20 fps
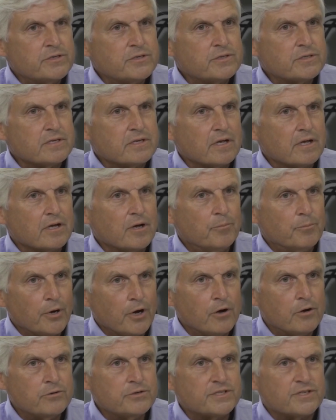is
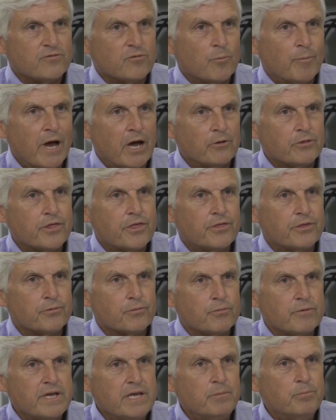composed of about
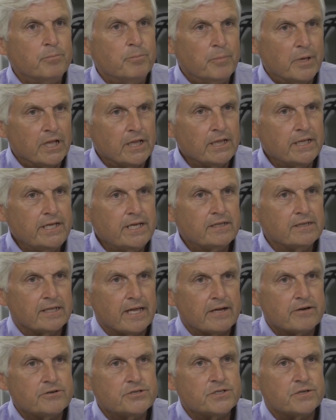3 billion
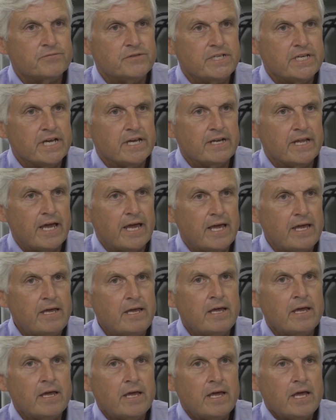letters of
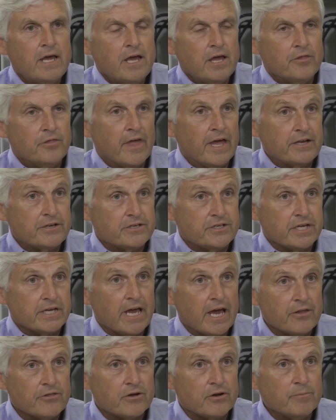DNA that
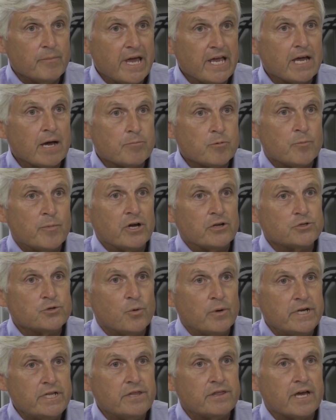together make up about
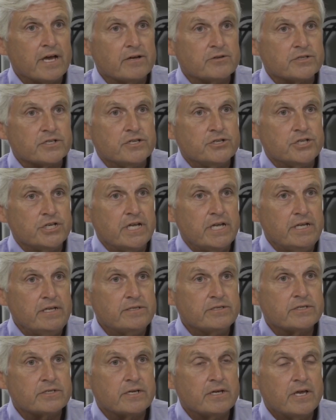20,000
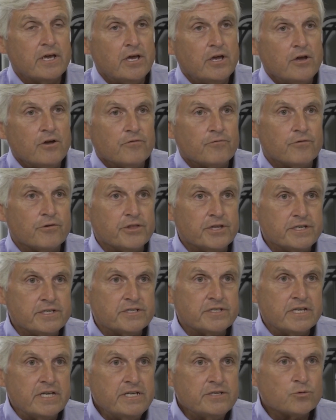genes. For the
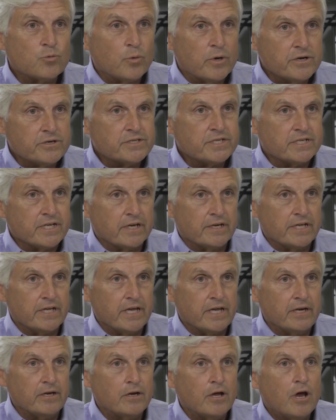disease we're
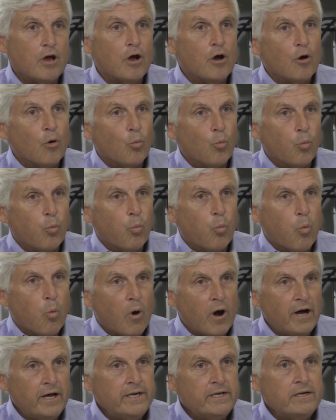studying,
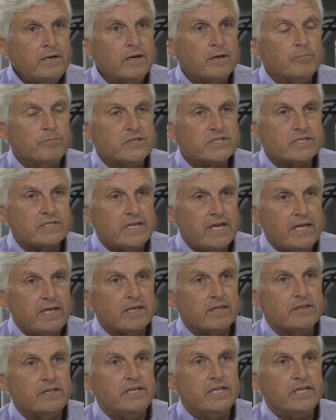one mistake